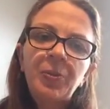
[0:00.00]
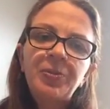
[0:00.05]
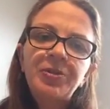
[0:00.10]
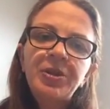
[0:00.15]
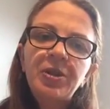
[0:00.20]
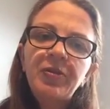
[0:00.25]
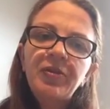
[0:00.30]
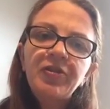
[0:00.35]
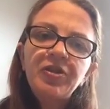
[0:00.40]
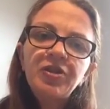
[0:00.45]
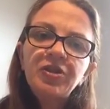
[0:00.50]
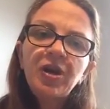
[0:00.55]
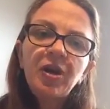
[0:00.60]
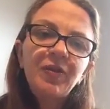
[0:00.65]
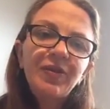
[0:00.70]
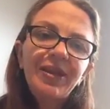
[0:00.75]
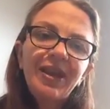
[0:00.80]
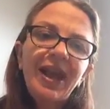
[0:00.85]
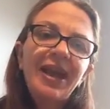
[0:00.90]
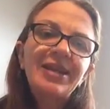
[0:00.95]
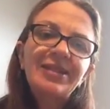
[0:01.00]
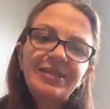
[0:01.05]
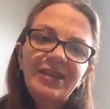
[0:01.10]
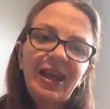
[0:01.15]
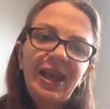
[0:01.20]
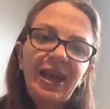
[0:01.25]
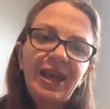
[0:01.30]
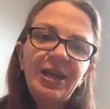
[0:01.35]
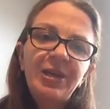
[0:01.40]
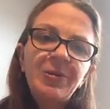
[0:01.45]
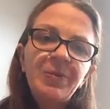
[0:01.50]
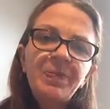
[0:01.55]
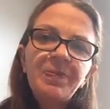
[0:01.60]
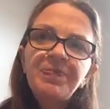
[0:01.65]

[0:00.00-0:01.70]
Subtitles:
So if you don't get it,